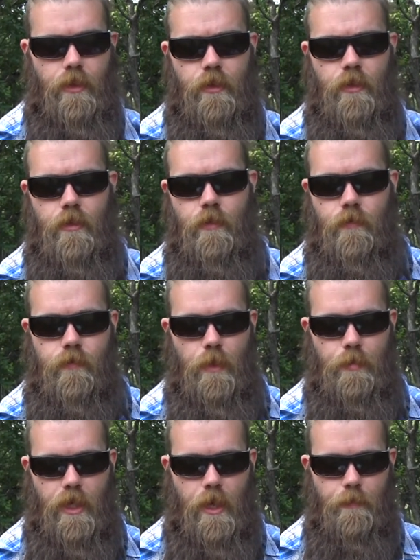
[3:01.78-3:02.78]

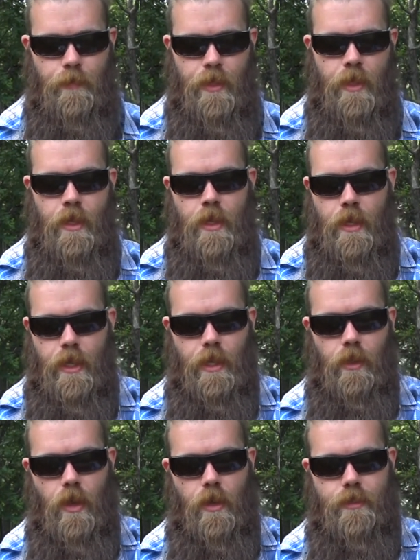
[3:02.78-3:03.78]
flip it up, and
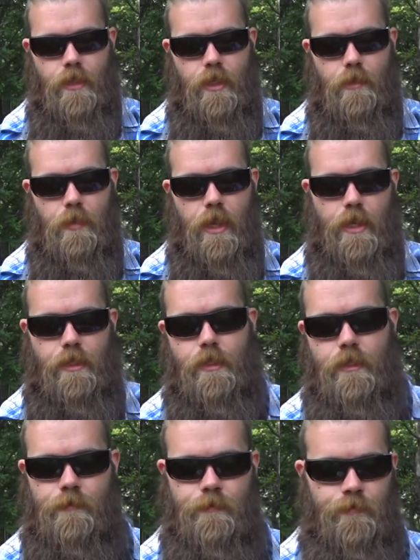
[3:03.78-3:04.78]
it locks it into place.